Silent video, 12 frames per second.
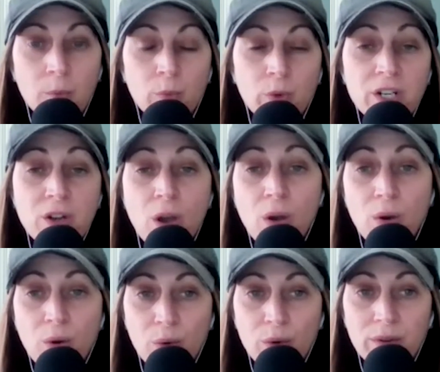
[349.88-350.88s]
We
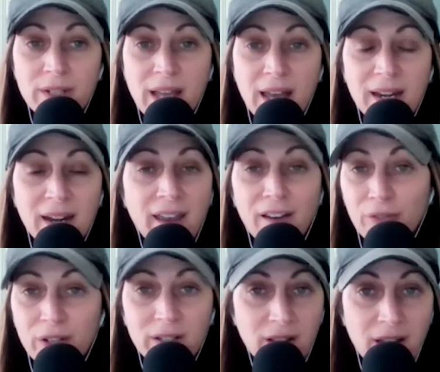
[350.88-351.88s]
know that
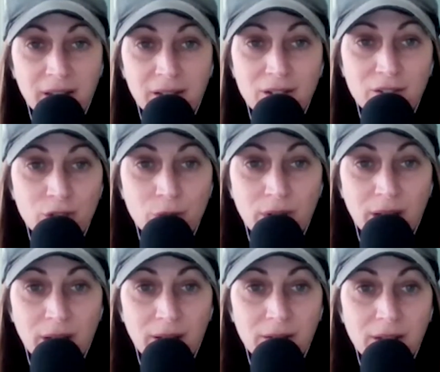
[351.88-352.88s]
every client is
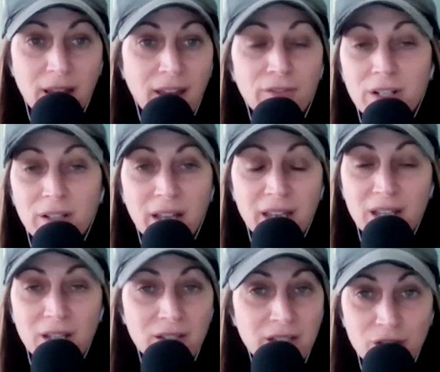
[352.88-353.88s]
unique. Every
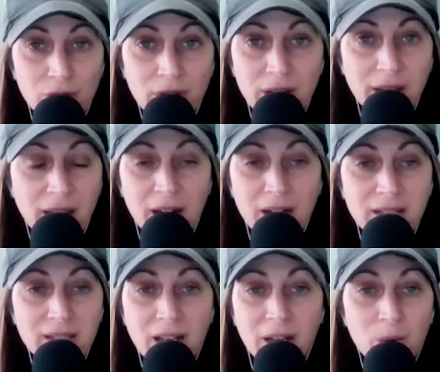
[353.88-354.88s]
client is unique, and
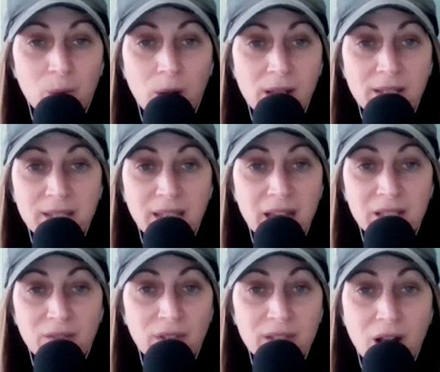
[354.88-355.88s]
it's not a one
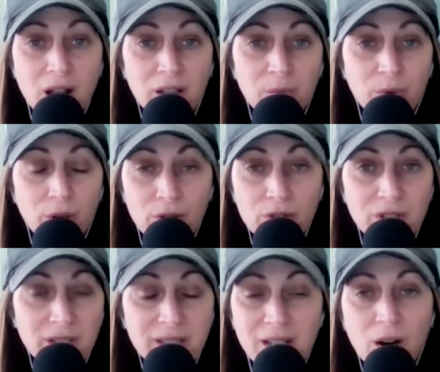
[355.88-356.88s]
size fits all approach.
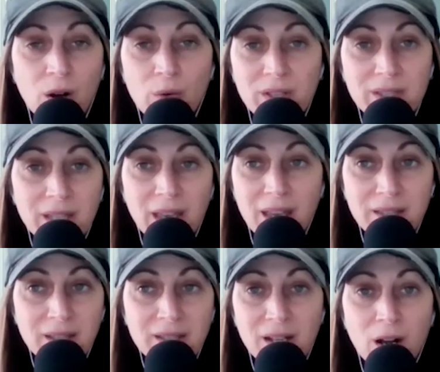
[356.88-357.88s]
It's not always the
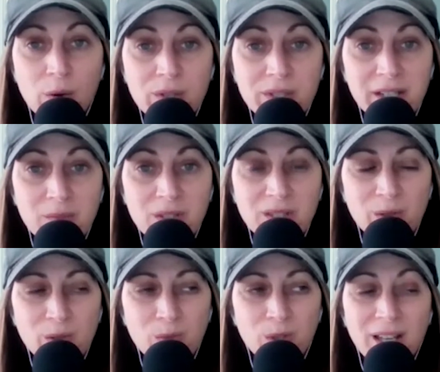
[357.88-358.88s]
case. It's not always going to be
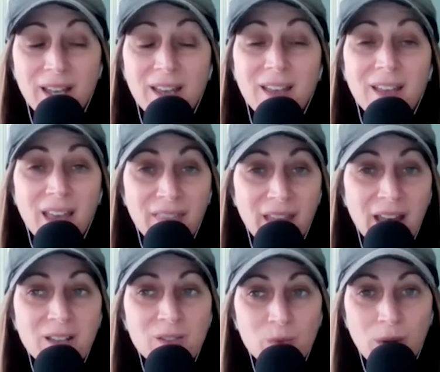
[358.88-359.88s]
suitable. And
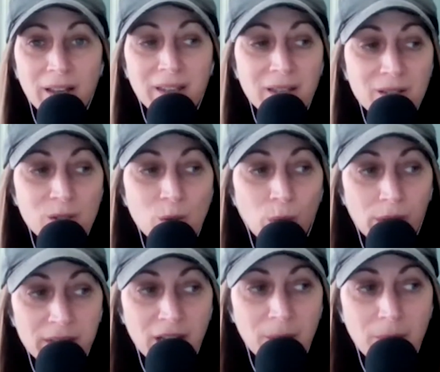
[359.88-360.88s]
that is why I get so
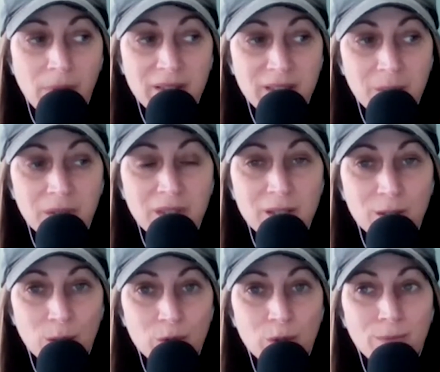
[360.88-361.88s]
worked up about some of these
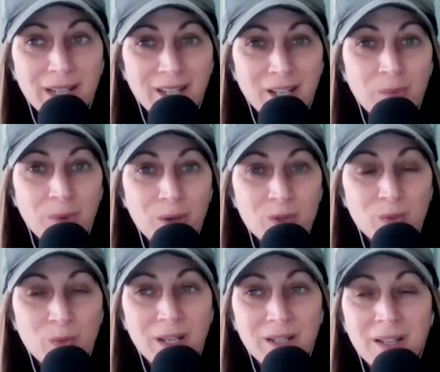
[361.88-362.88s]
social media posts
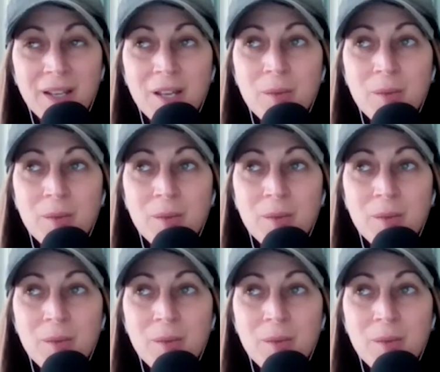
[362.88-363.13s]
when